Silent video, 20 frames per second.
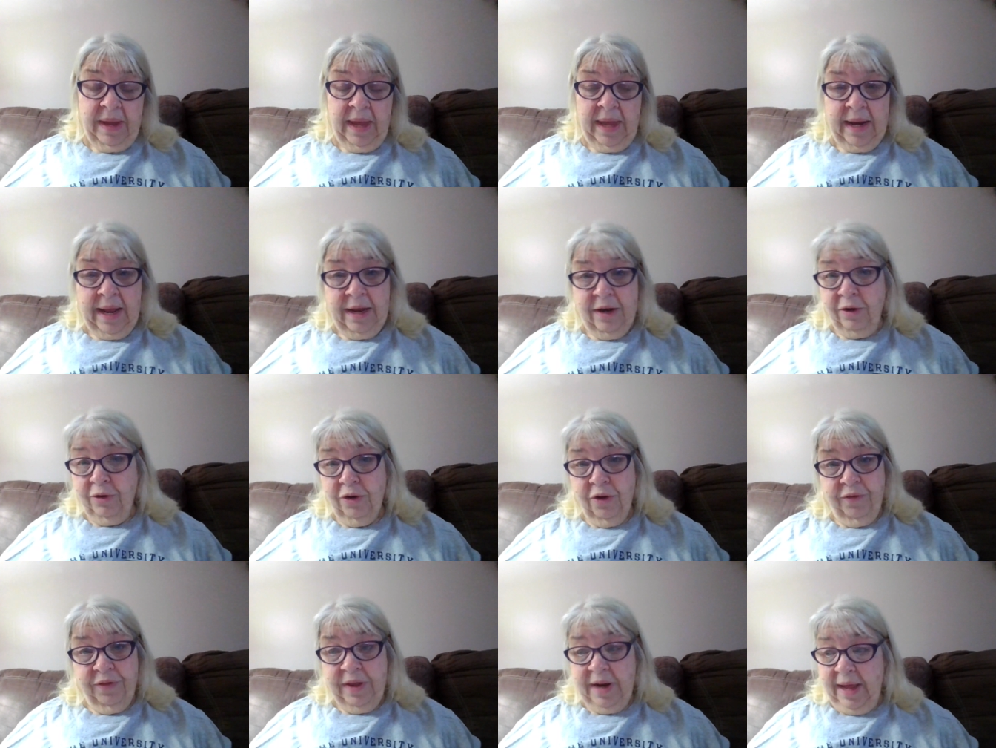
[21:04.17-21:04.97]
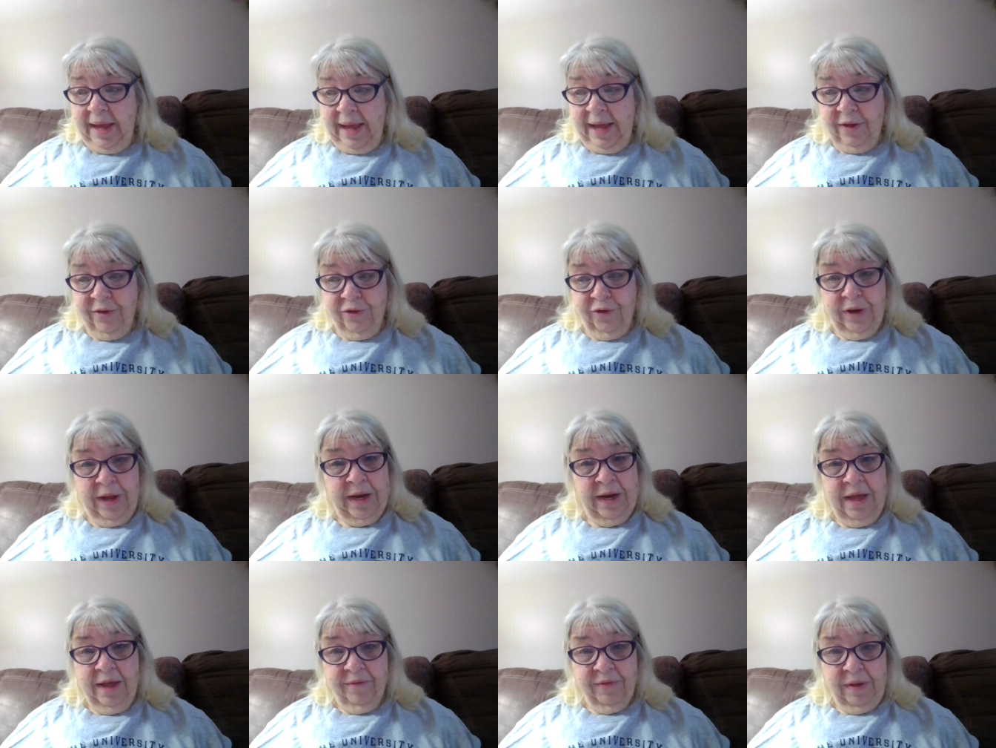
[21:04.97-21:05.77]
to my, and I don't know that I answered
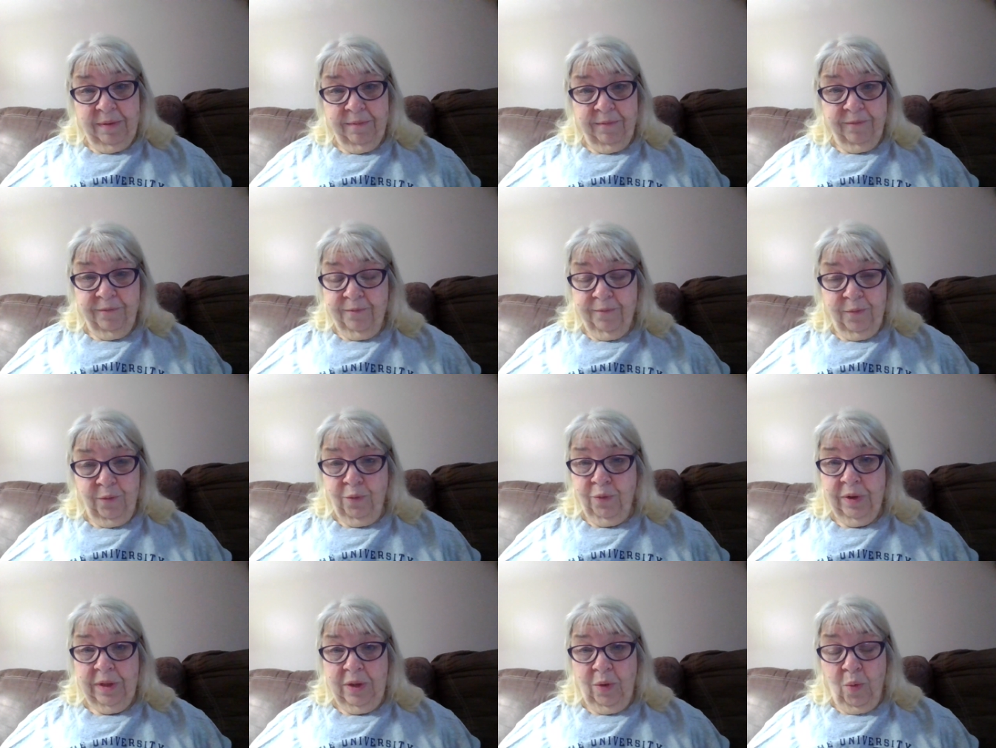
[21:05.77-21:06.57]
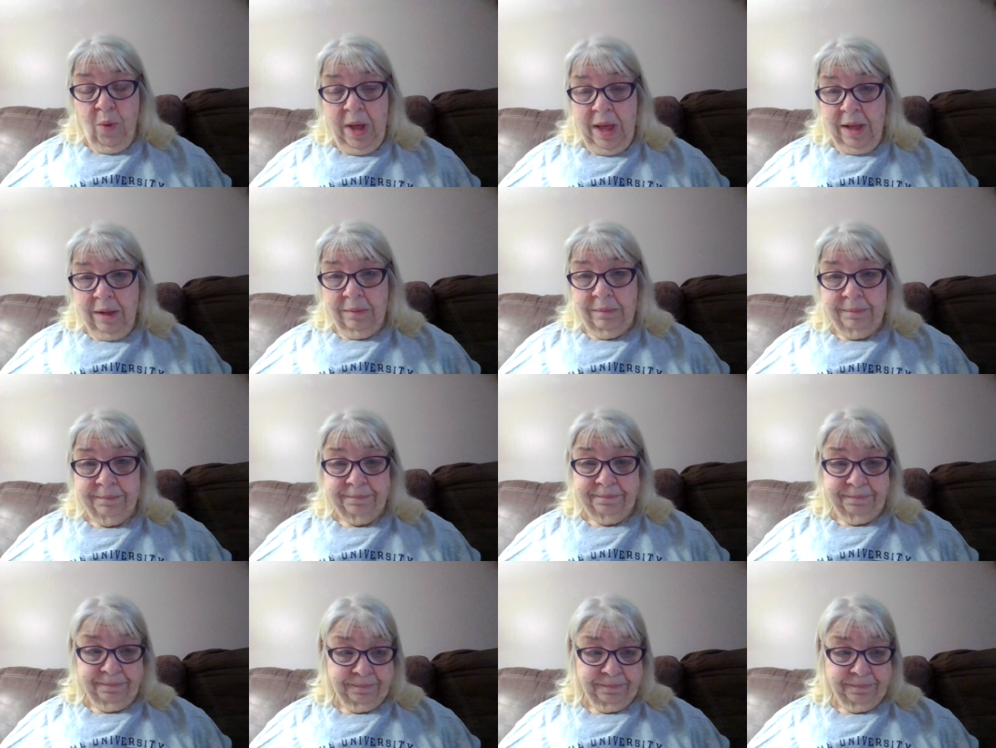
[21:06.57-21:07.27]
any of them really well.